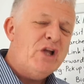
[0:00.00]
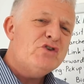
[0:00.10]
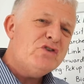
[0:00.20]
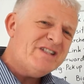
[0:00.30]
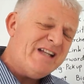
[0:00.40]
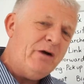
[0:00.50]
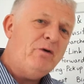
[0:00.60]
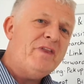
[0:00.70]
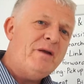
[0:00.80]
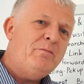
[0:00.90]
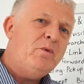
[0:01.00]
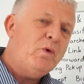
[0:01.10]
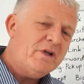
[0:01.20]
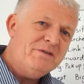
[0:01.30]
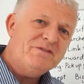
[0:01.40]
just tell them
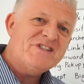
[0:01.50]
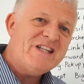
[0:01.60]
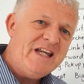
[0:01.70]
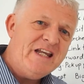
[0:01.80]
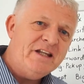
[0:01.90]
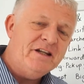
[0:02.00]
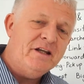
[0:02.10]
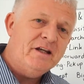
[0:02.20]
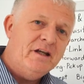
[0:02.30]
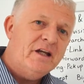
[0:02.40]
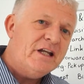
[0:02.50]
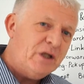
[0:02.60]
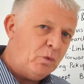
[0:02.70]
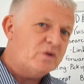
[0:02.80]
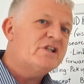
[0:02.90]
what you've seen,
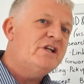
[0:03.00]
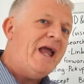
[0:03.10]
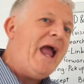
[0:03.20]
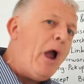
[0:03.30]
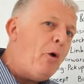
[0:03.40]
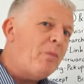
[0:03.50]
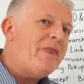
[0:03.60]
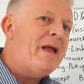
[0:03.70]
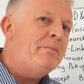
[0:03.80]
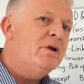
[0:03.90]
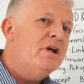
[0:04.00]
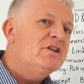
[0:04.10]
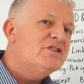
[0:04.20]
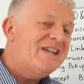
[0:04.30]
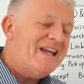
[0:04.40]
what's going to help them
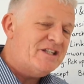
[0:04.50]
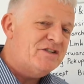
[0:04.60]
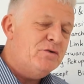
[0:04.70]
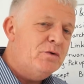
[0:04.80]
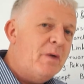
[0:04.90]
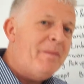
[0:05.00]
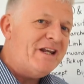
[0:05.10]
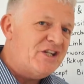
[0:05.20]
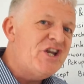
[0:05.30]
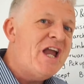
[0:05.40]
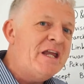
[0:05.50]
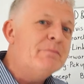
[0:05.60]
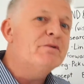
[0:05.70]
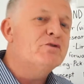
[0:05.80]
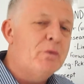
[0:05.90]
to get to a better
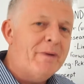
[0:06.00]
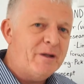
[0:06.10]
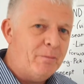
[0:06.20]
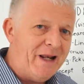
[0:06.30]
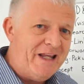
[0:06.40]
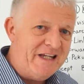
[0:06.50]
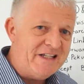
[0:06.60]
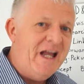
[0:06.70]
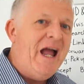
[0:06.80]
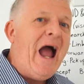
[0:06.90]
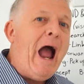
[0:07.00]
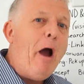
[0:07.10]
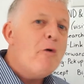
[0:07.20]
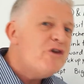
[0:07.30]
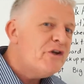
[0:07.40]
shape, to a better place.
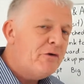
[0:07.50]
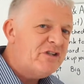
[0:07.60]
How are you going